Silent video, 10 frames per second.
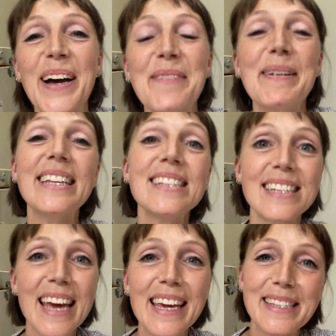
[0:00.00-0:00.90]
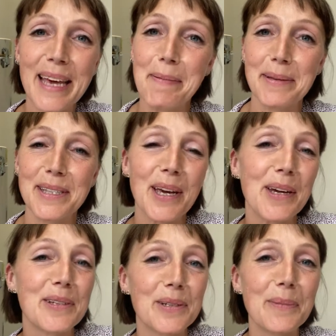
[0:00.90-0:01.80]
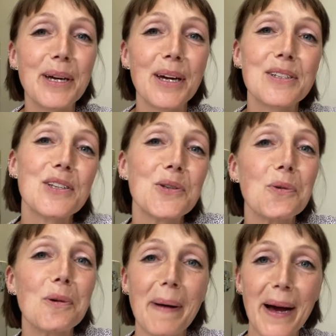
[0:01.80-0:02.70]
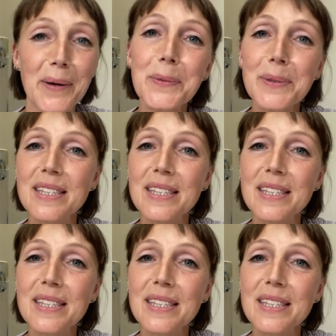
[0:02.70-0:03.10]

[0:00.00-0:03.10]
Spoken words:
In today's episode, we're going to talk about